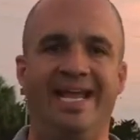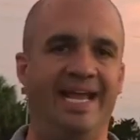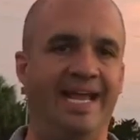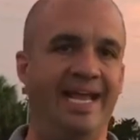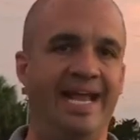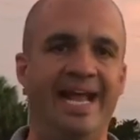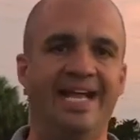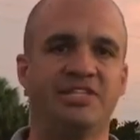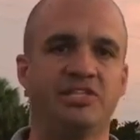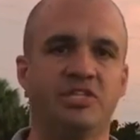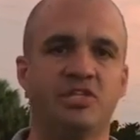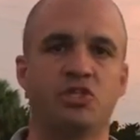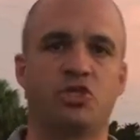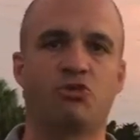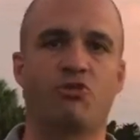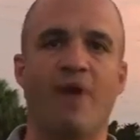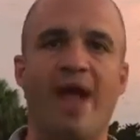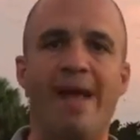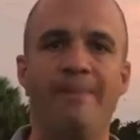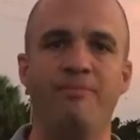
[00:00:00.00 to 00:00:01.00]
In essence,
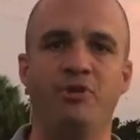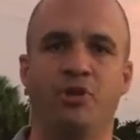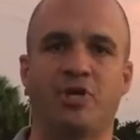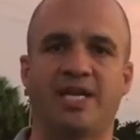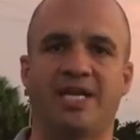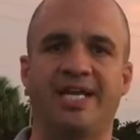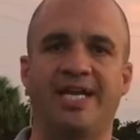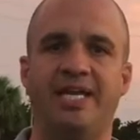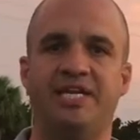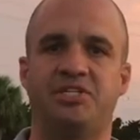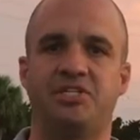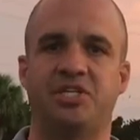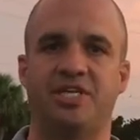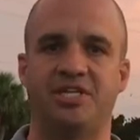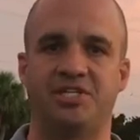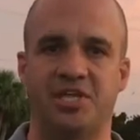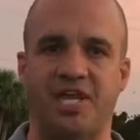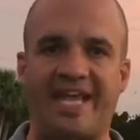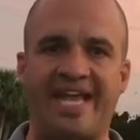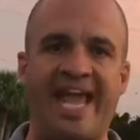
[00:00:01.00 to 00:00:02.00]
Grab Your Cleats
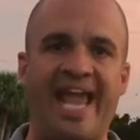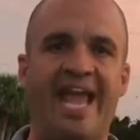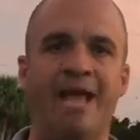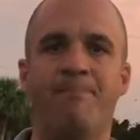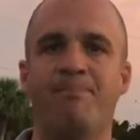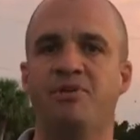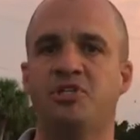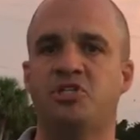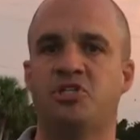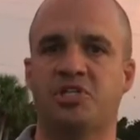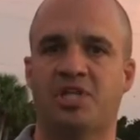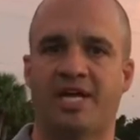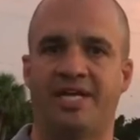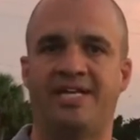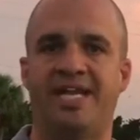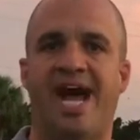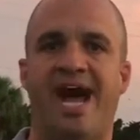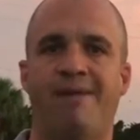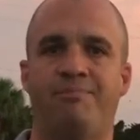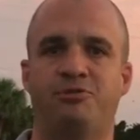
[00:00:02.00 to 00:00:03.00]
is a campus
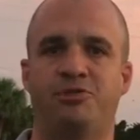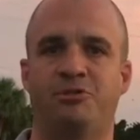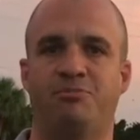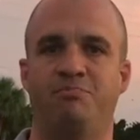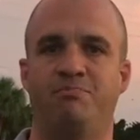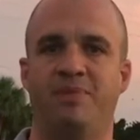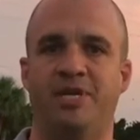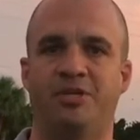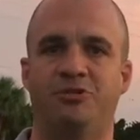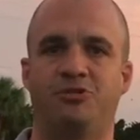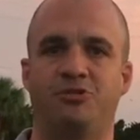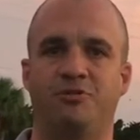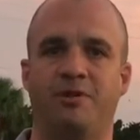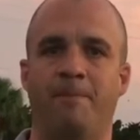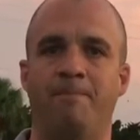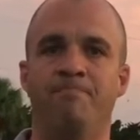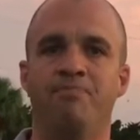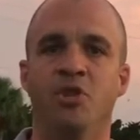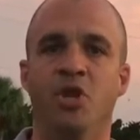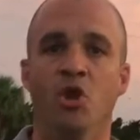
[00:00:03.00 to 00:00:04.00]
adoption ministry
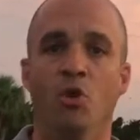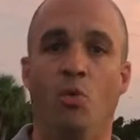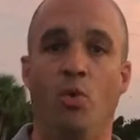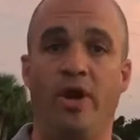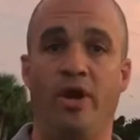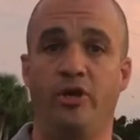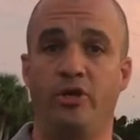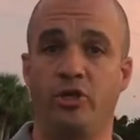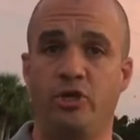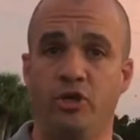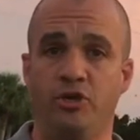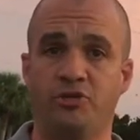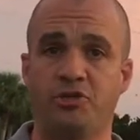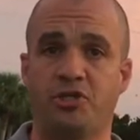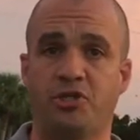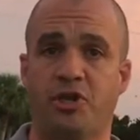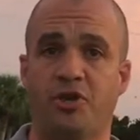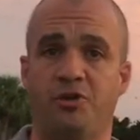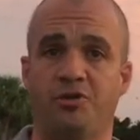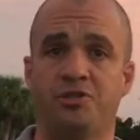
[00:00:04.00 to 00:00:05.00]
where your
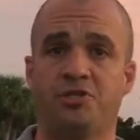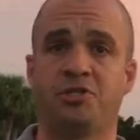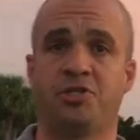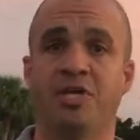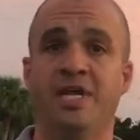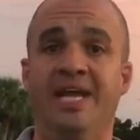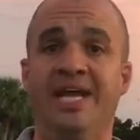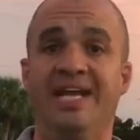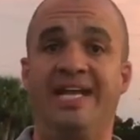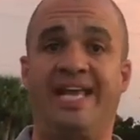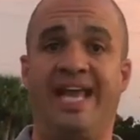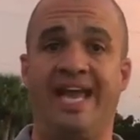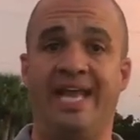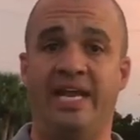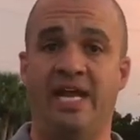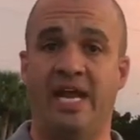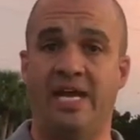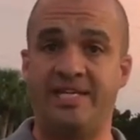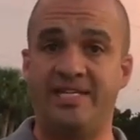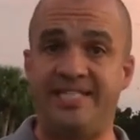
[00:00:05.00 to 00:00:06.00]
church
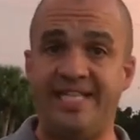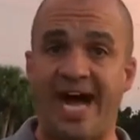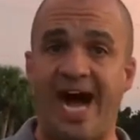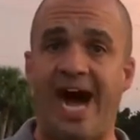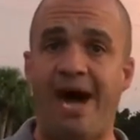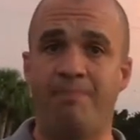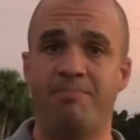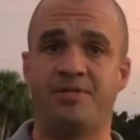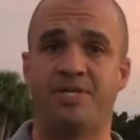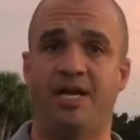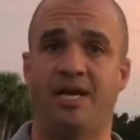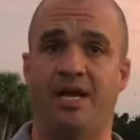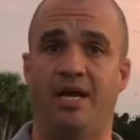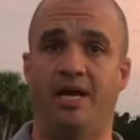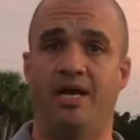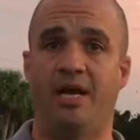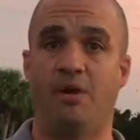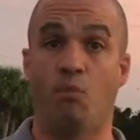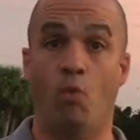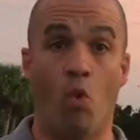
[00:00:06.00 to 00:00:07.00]
can adopt
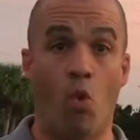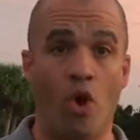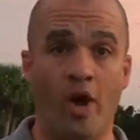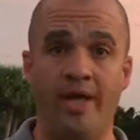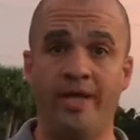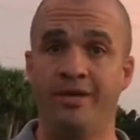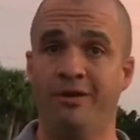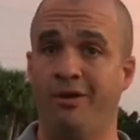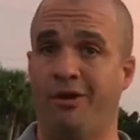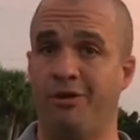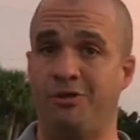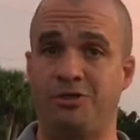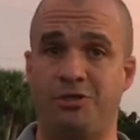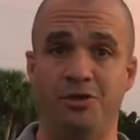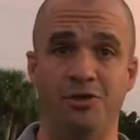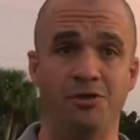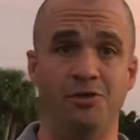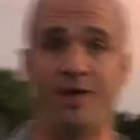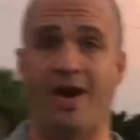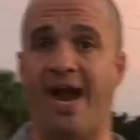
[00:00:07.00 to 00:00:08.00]
one or
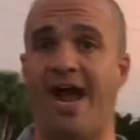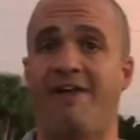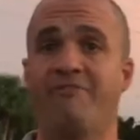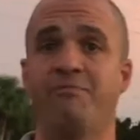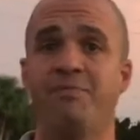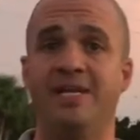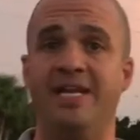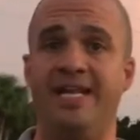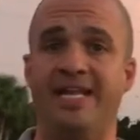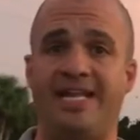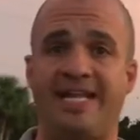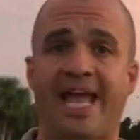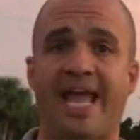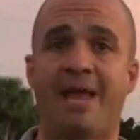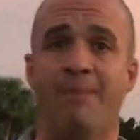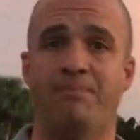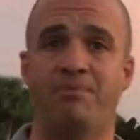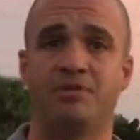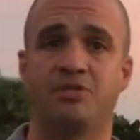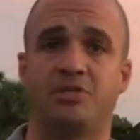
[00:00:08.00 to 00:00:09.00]
two or however many
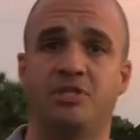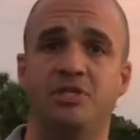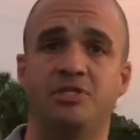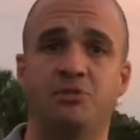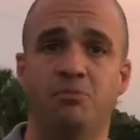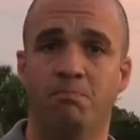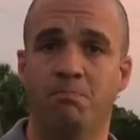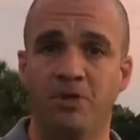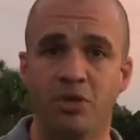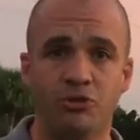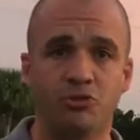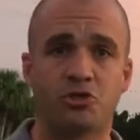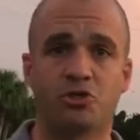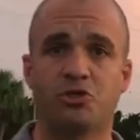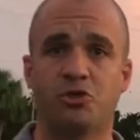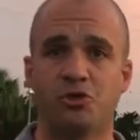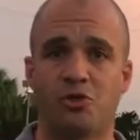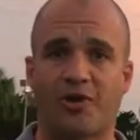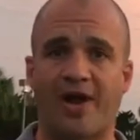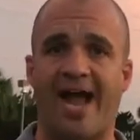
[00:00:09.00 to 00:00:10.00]
campuses, middle
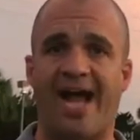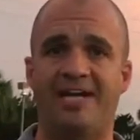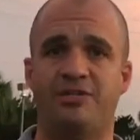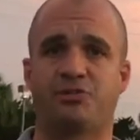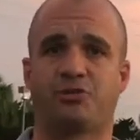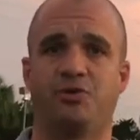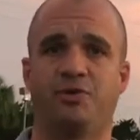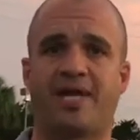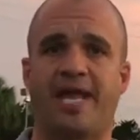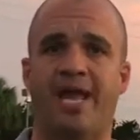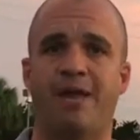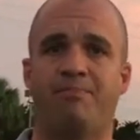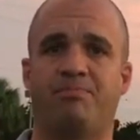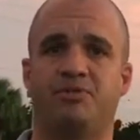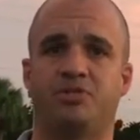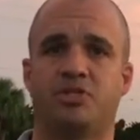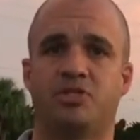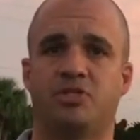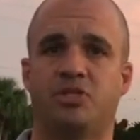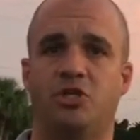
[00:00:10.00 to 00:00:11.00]
school or high school
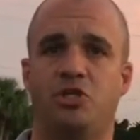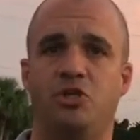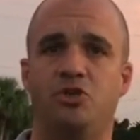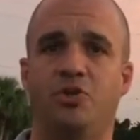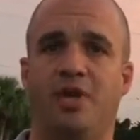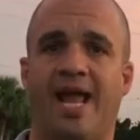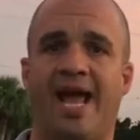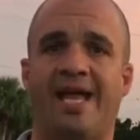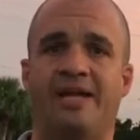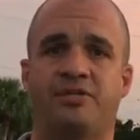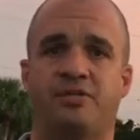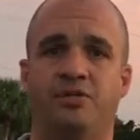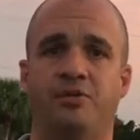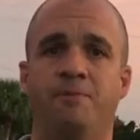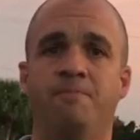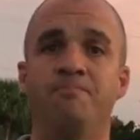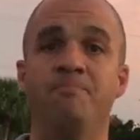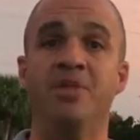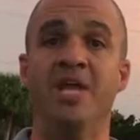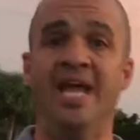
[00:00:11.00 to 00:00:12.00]
campuses that you'd like
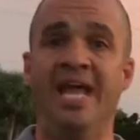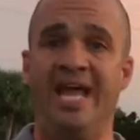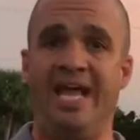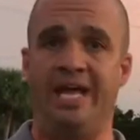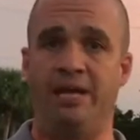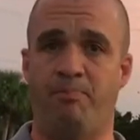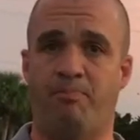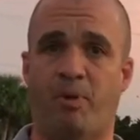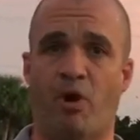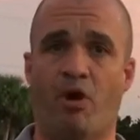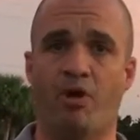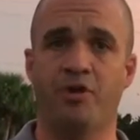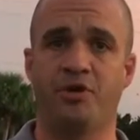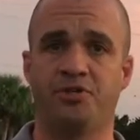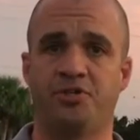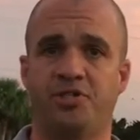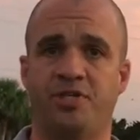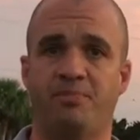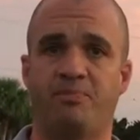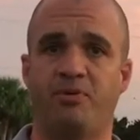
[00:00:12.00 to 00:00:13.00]
to, in
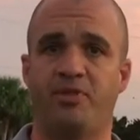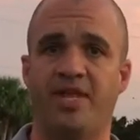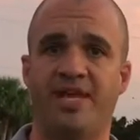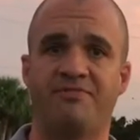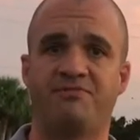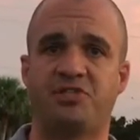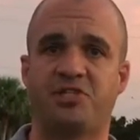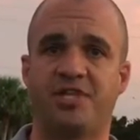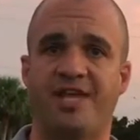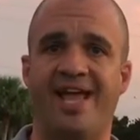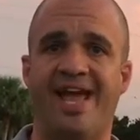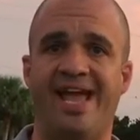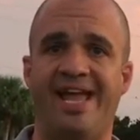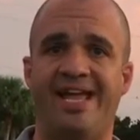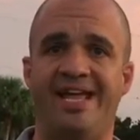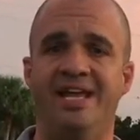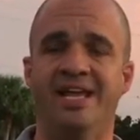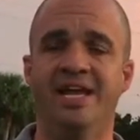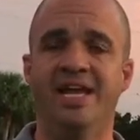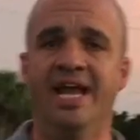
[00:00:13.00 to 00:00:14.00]
partnership with FCA.
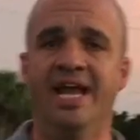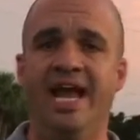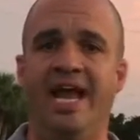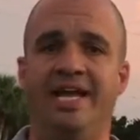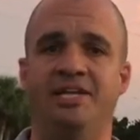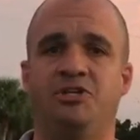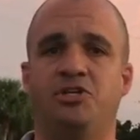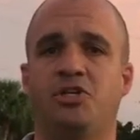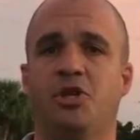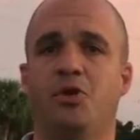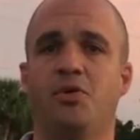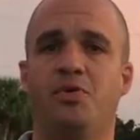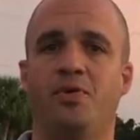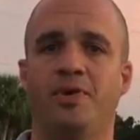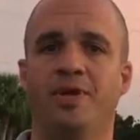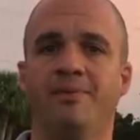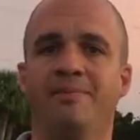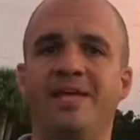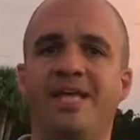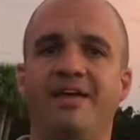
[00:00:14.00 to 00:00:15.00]
And so
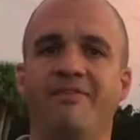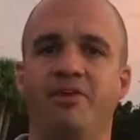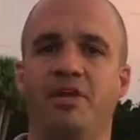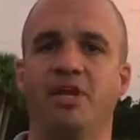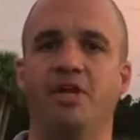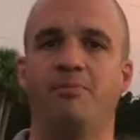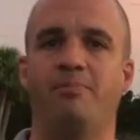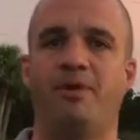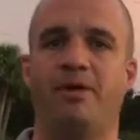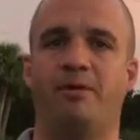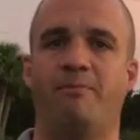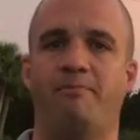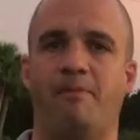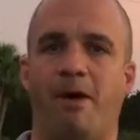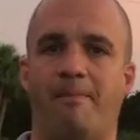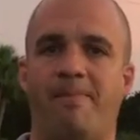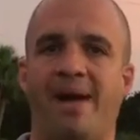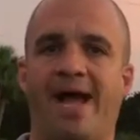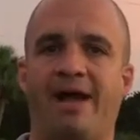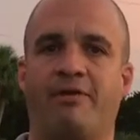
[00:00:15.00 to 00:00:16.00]
let me give you a little bit of
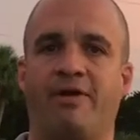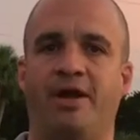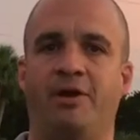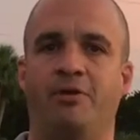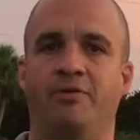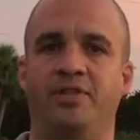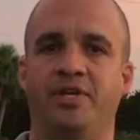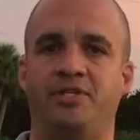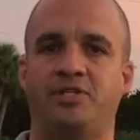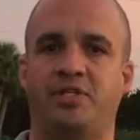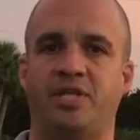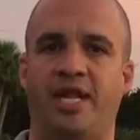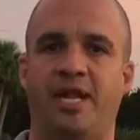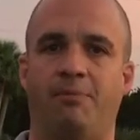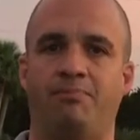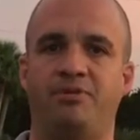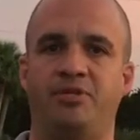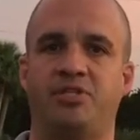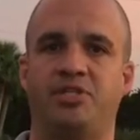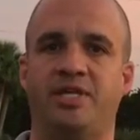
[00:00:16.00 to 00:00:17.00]
a background on this to
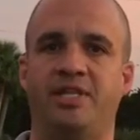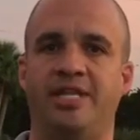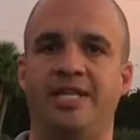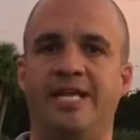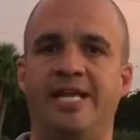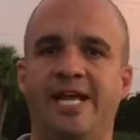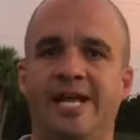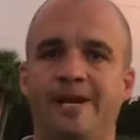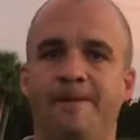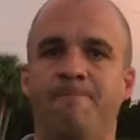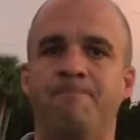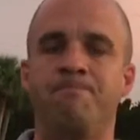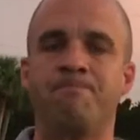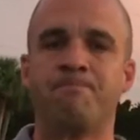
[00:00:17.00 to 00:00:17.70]
help you see the need.